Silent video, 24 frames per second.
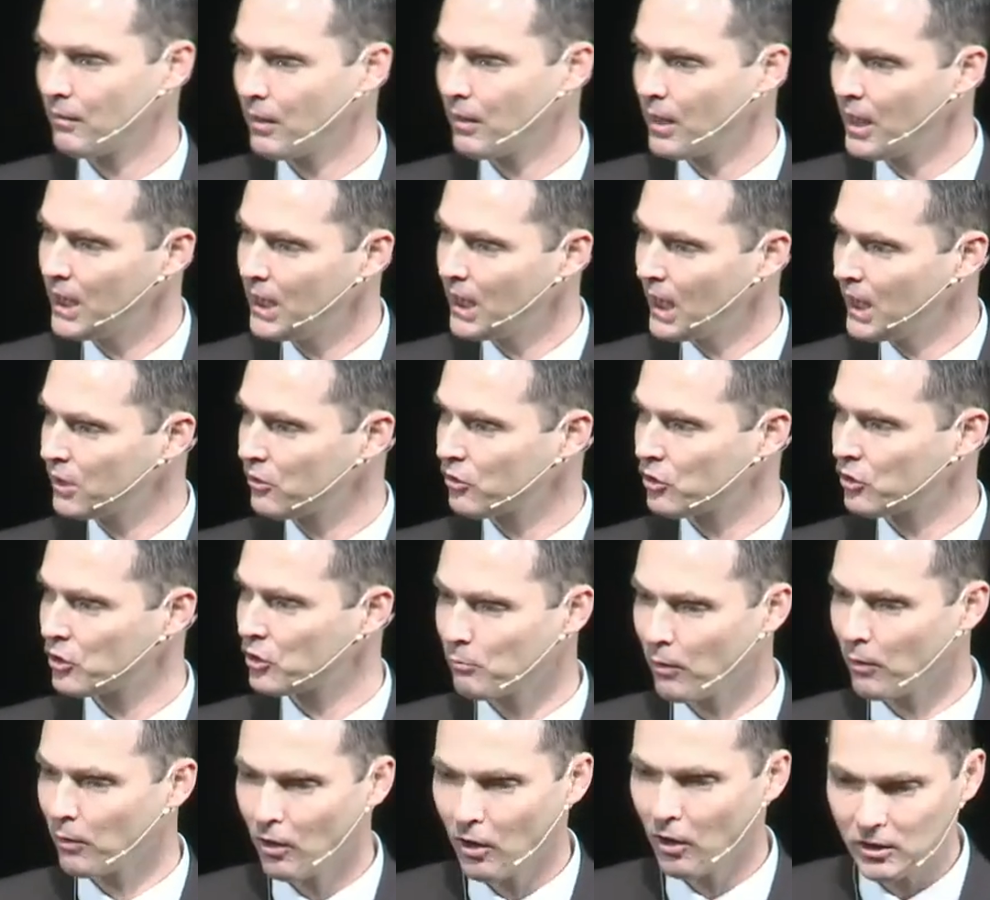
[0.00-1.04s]
in the
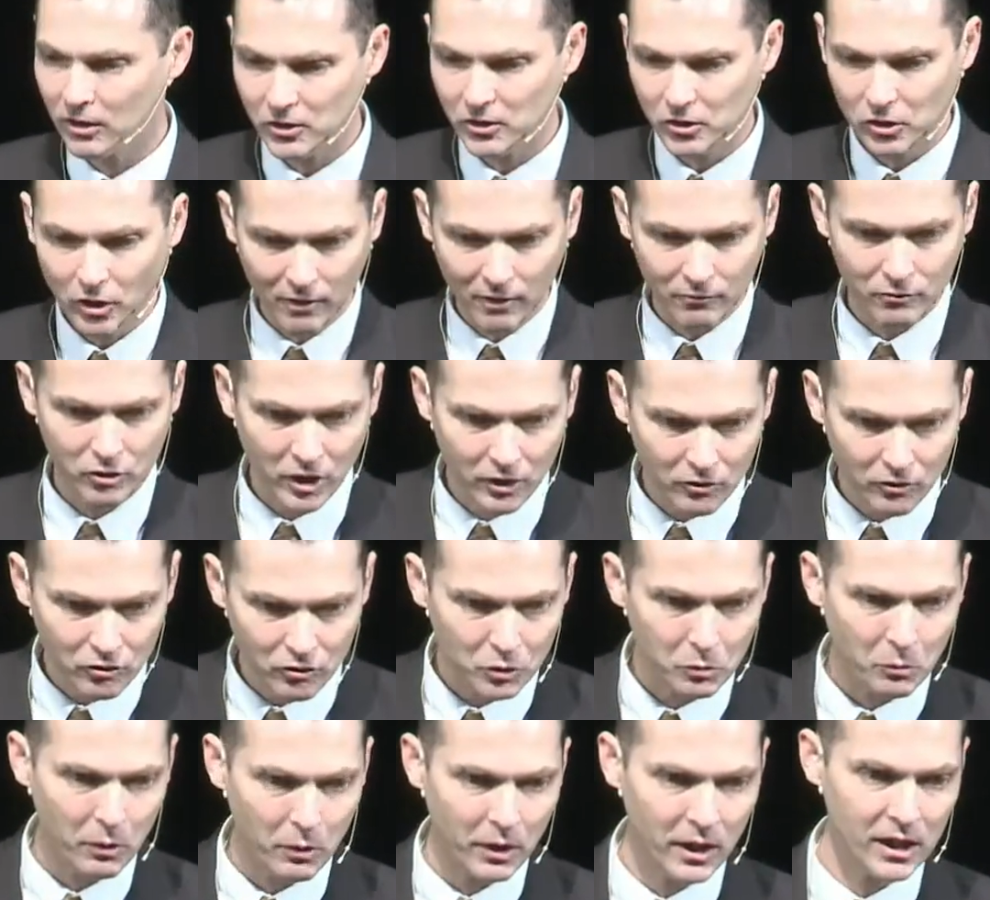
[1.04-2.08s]
small, soft,
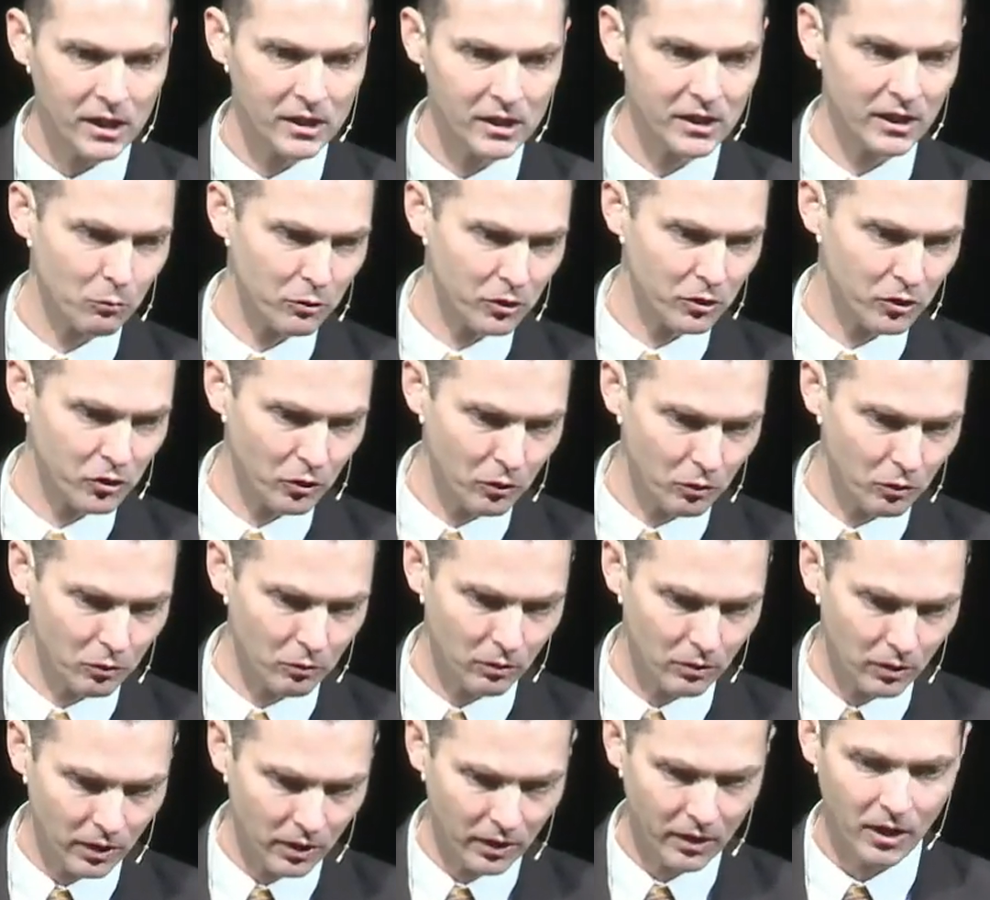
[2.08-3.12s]
gentle ways that we're so
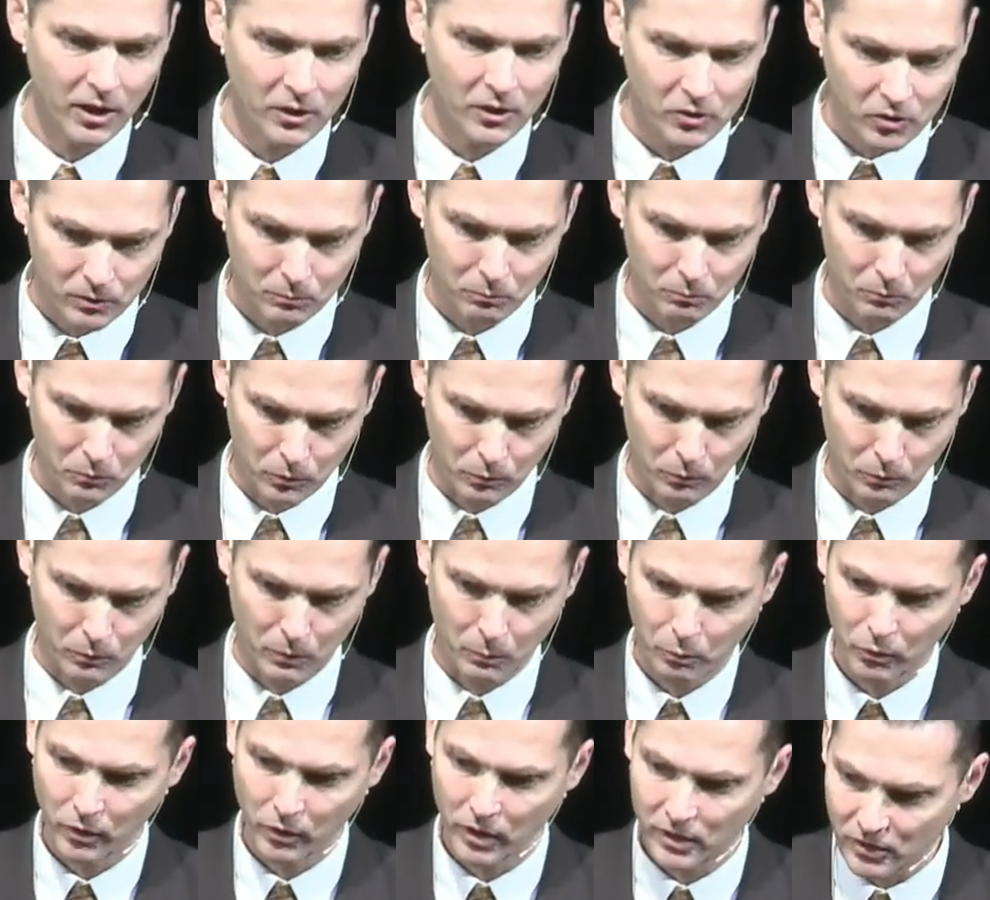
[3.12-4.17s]
accustomed to, the
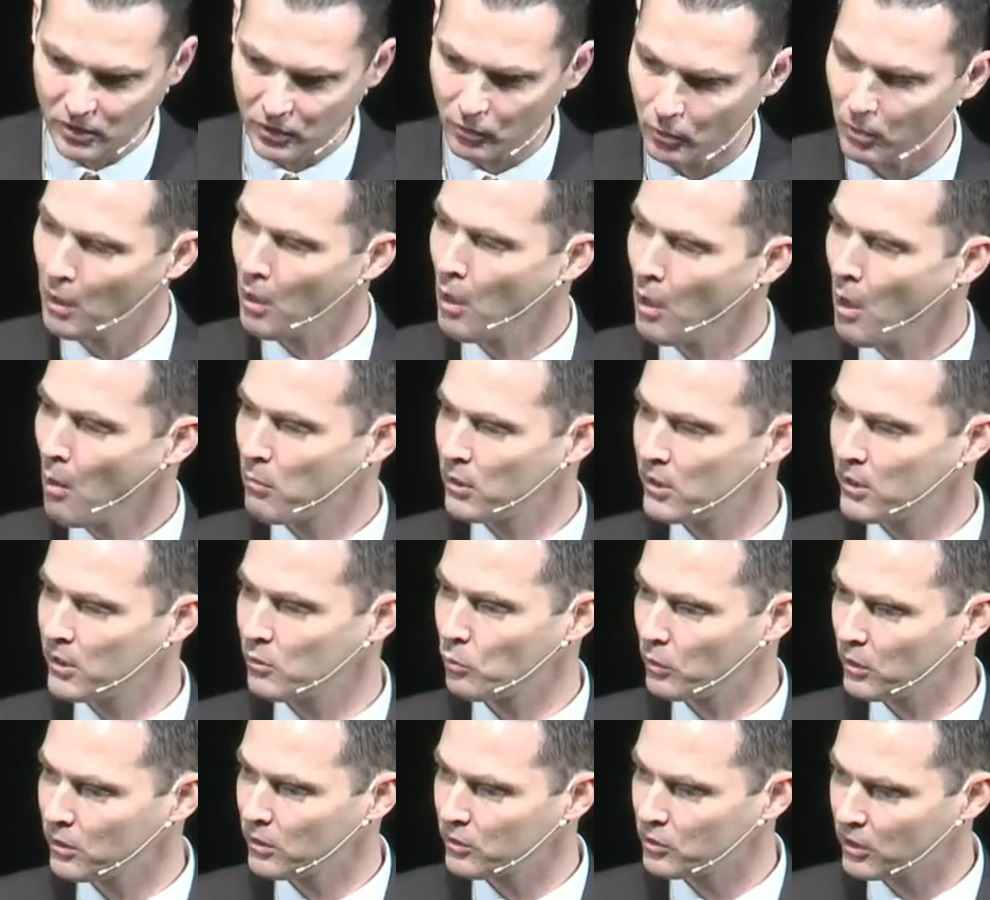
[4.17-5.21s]
presence of, but He's
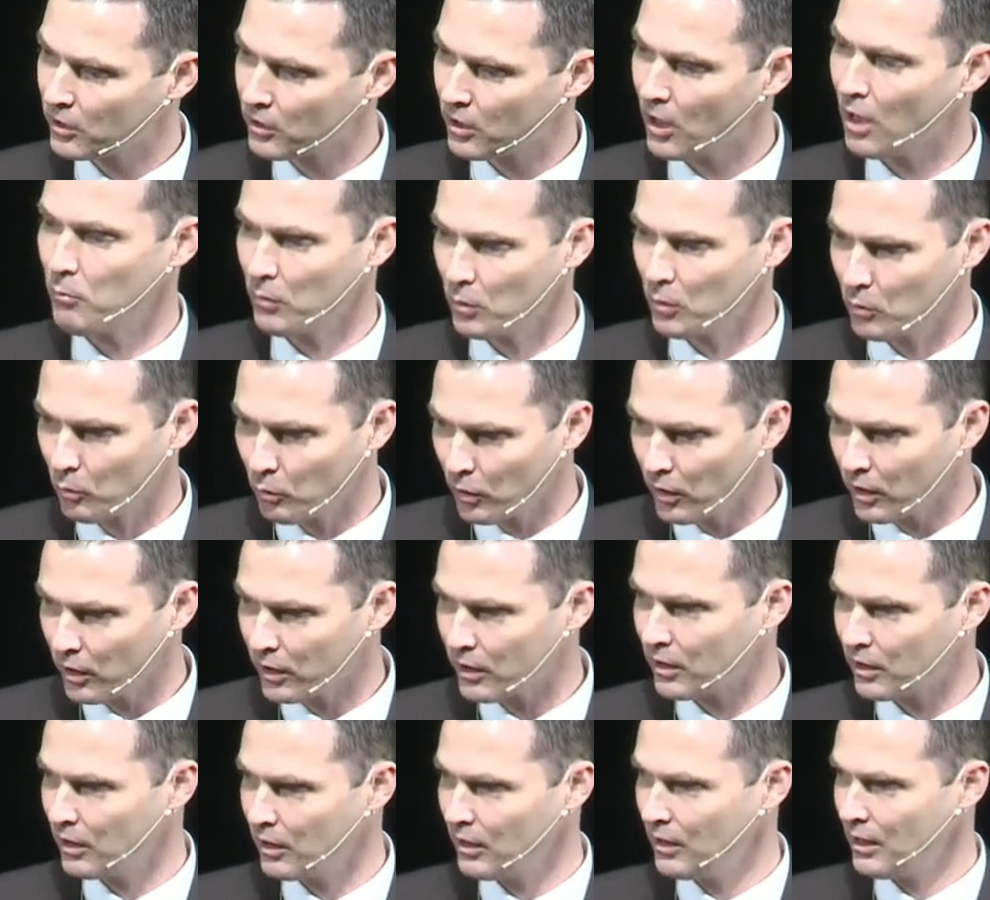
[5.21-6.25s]
willing to come and
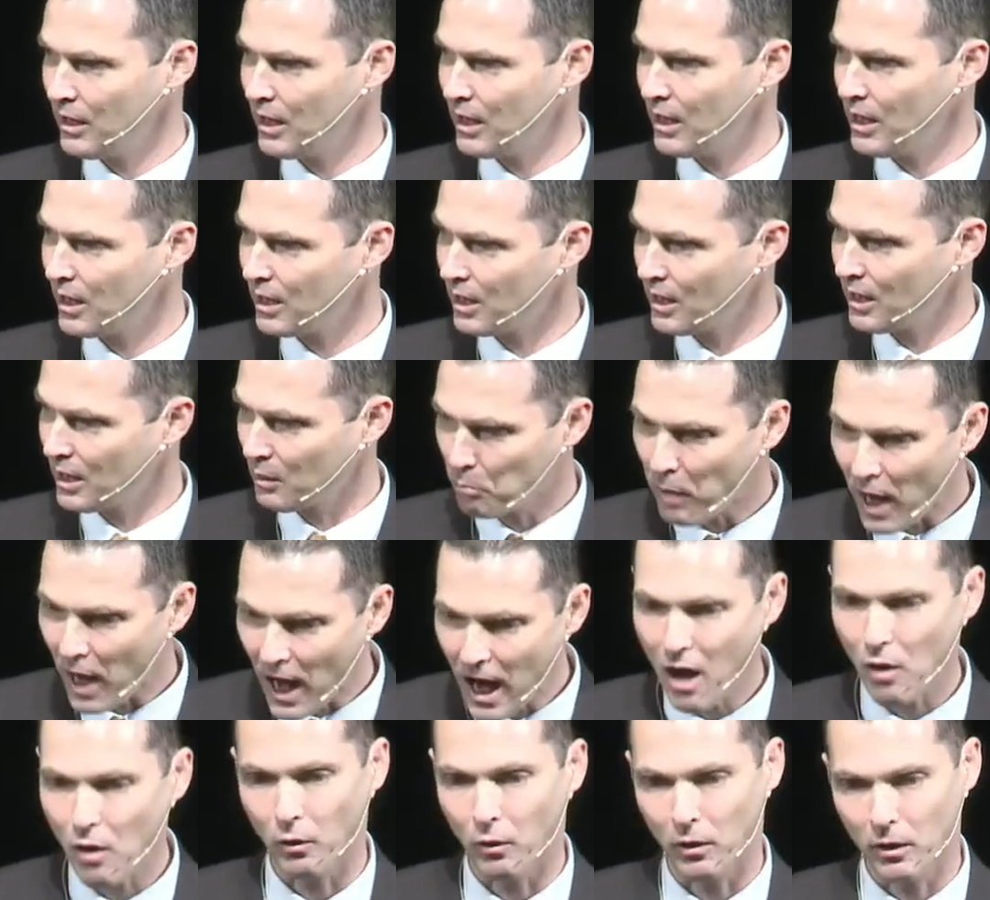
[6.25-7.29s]
work in
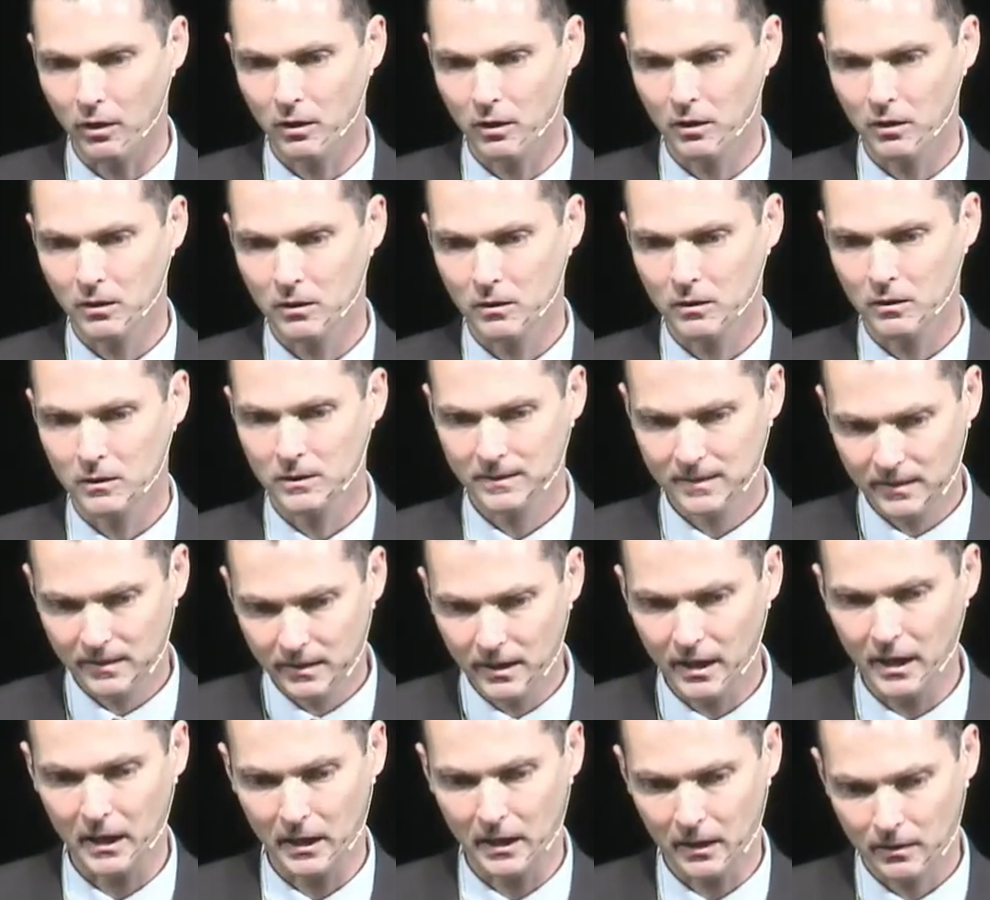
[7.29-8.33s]
power
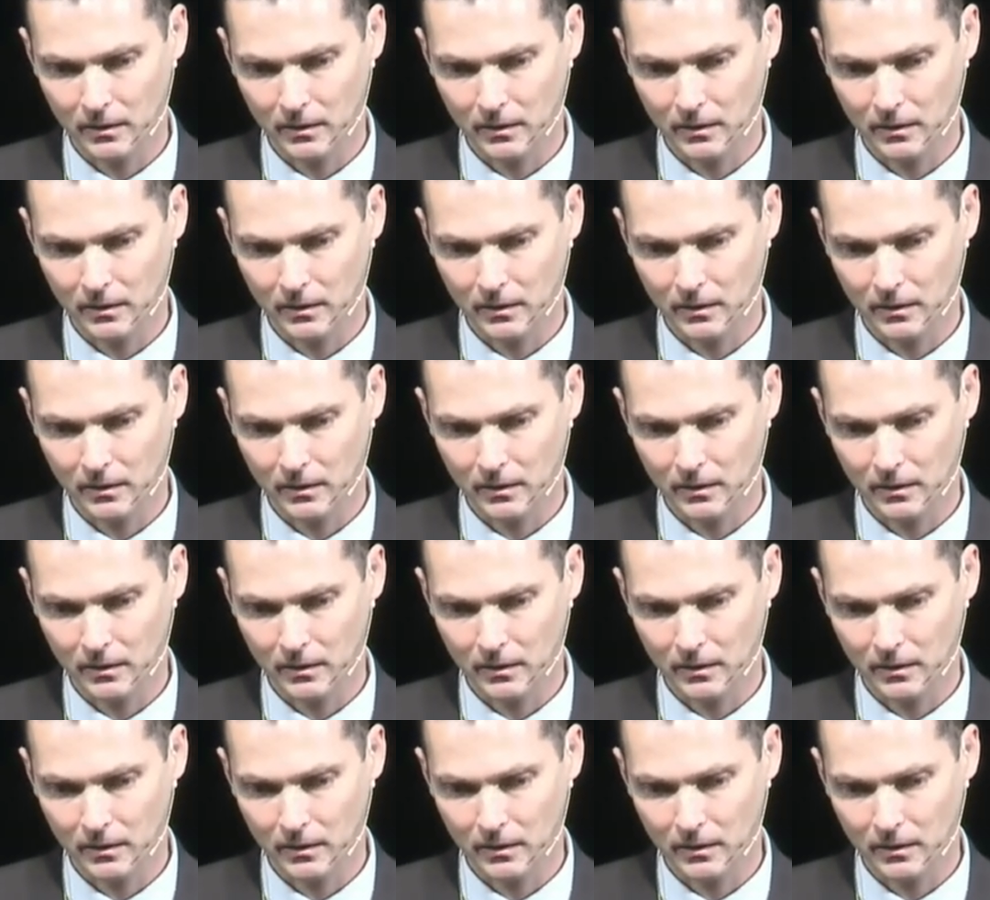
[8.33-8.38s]
today.